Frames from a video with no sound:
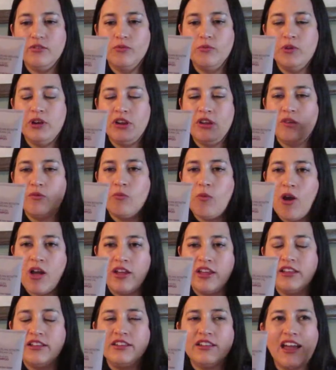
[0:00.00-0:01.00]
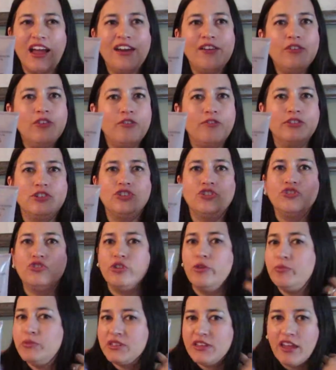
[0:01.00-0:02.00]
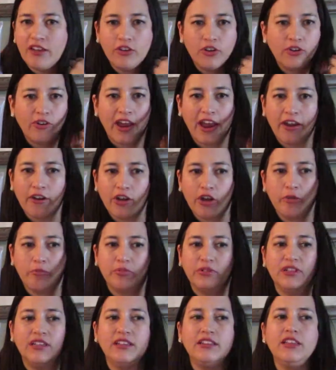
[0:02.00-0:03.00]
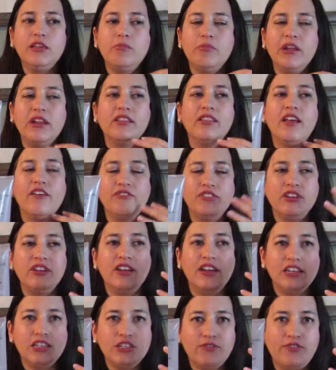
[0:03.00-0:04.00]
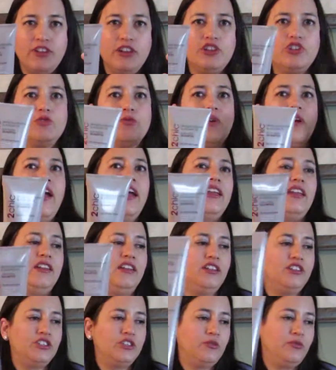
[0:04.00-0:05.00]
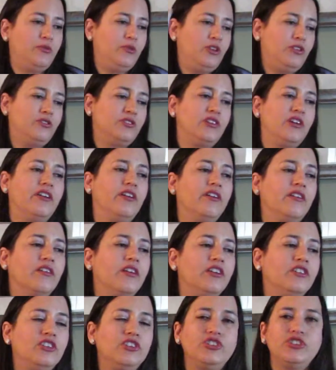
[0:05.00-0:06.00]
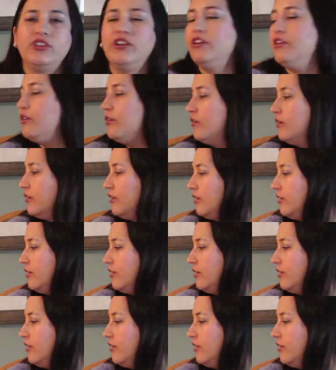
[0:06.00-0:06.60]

when it, it, I don't know if it strips your hair completely, but it left a nice finish where I didn't need to use a conditioner.